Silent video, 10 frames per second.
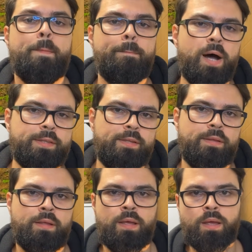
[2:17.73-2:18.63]
But
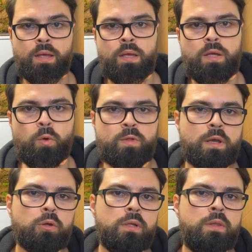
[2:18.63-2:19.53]
using
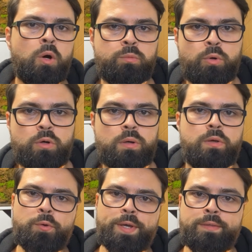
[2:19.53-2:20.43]
Kotlin Notebook,
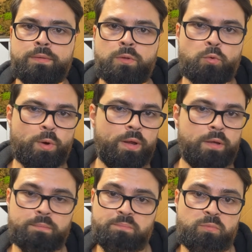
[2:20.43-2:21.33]
you can
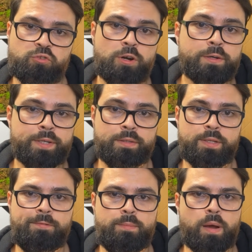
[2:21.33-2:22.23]
really shorten the
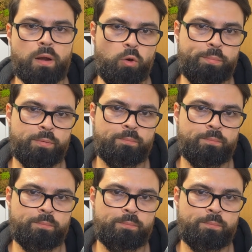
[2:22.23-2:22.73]
feedback loop